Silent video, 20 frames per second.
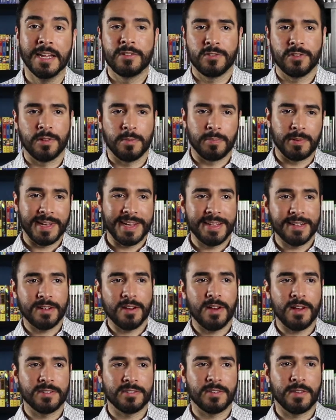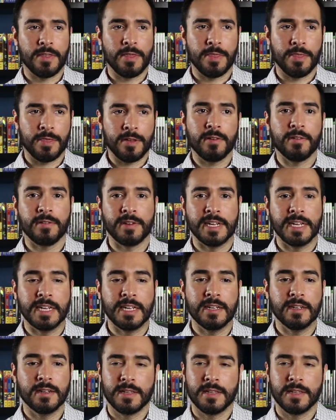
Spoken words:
So the plan costs $30,